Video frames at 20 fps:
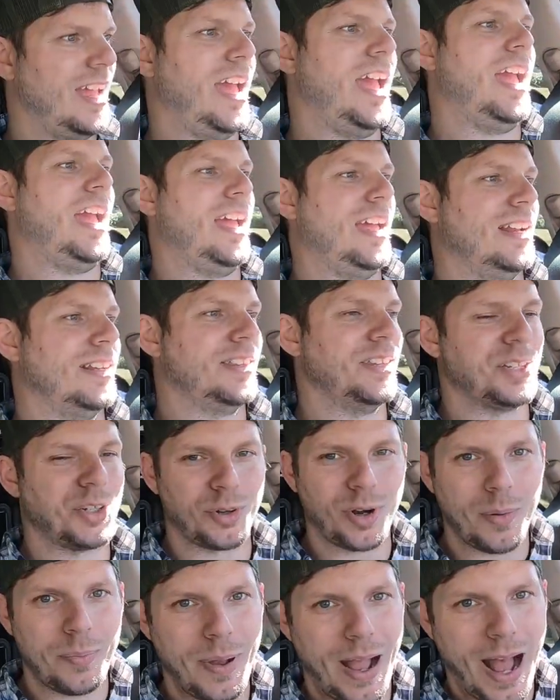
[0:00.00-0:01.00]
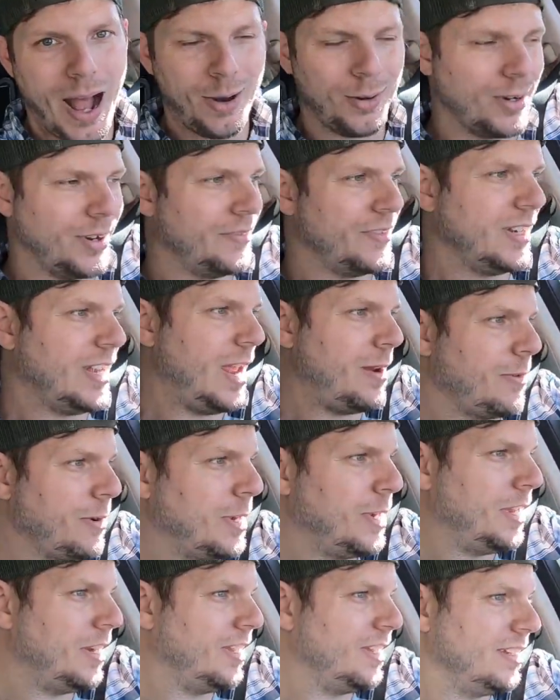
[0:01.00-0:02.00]
And the trip out of the
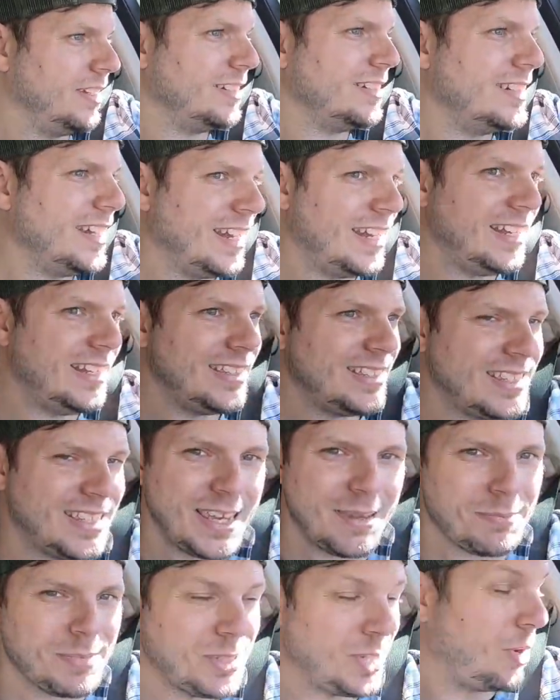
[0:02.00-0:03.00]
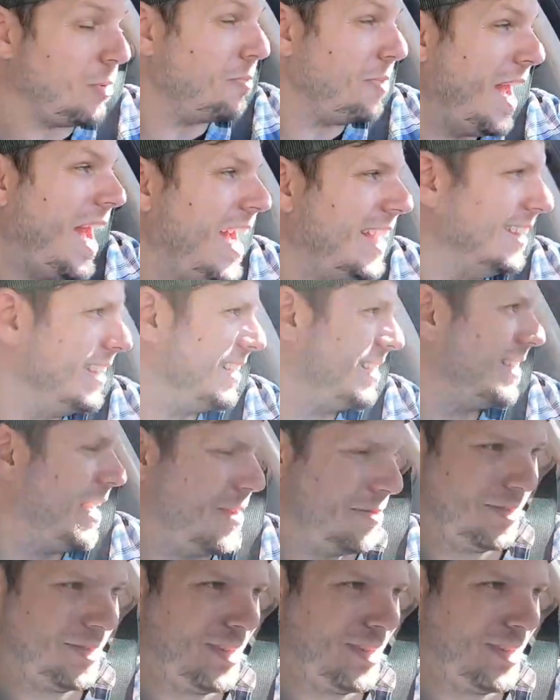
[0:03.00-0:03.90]
neighborhood didn't seem so bad this time